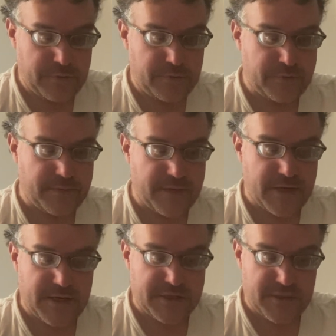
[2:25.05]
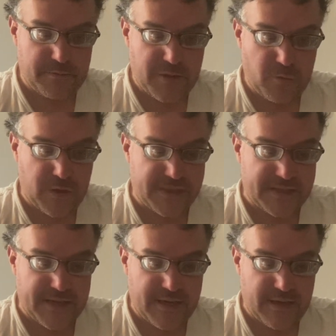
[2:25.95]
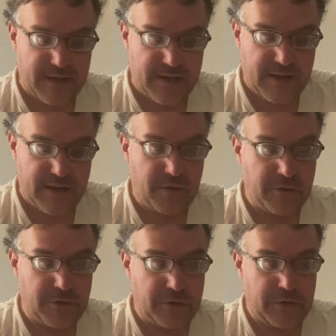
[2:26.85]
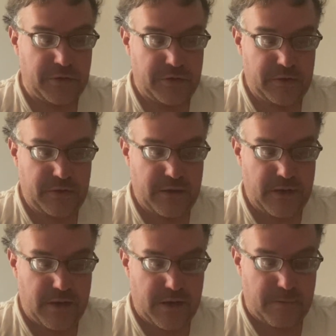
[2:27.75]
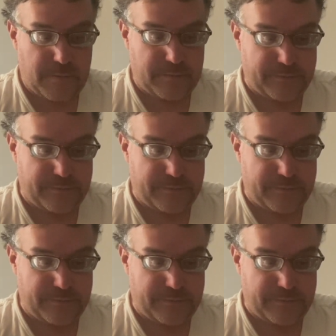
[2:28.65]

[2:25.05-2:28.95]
279 is going to be Wednesday the um,